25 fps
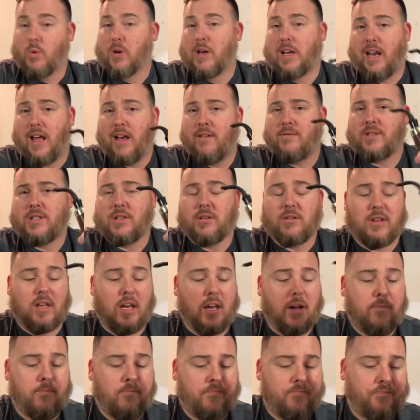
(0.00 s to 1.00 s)
Would love to,
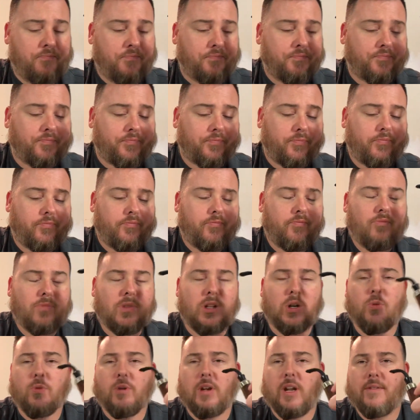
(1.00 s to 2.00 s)
though.
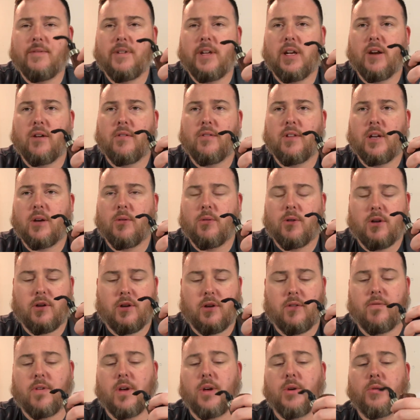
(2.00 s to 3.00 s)
Would love to get over there with
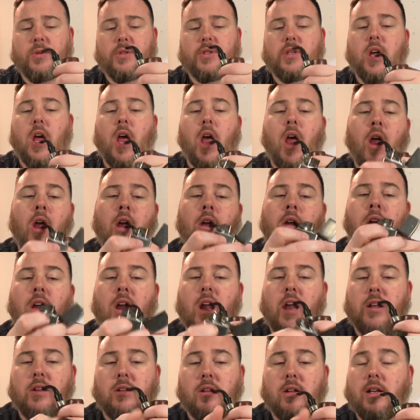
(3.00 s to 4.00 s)
all you folks.
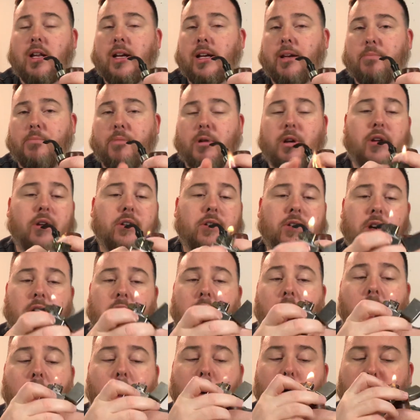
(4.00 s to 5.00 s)
Looked like a pretty good
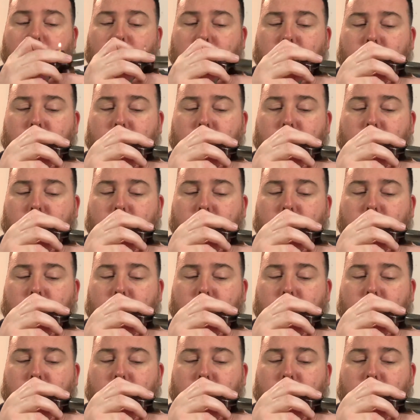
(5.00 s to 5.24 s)
turnout.